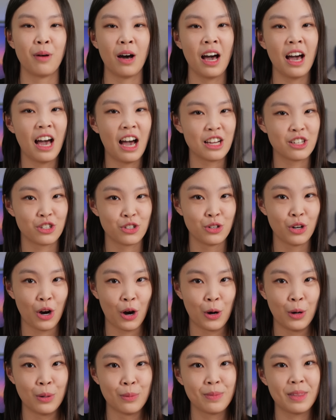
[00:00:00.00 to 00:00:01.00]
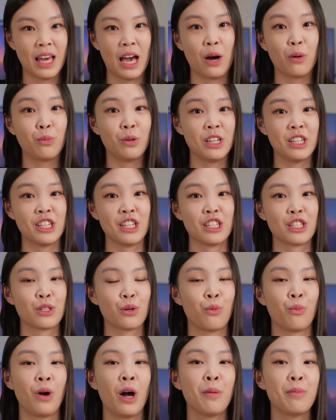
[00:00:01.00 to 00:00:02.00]
But I do hope that
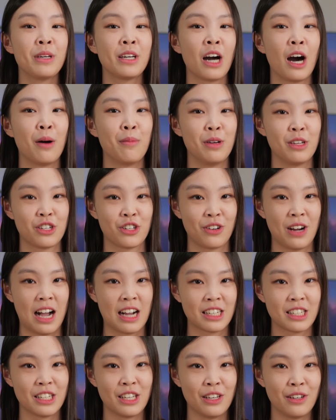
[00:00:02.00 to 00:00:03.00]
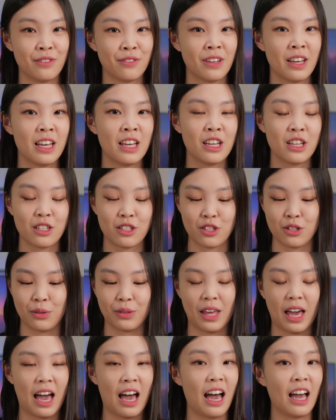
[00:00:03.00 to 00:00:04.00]
widgets will become interactive so
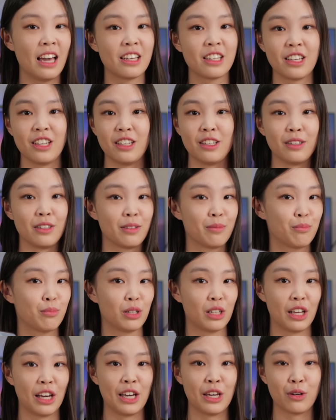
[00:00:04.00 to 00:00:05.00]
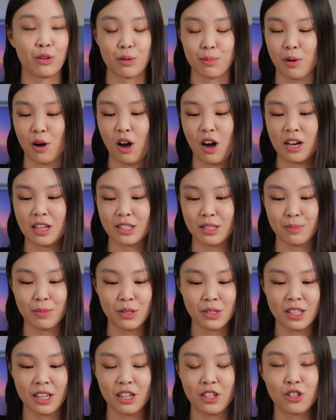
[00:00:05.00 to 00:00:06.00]
that I can play or pause
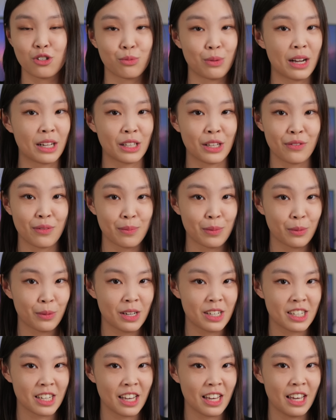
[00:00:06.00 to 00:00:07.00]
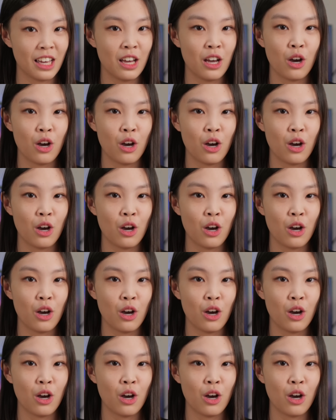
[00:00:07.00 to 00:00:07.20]
music directly from the widget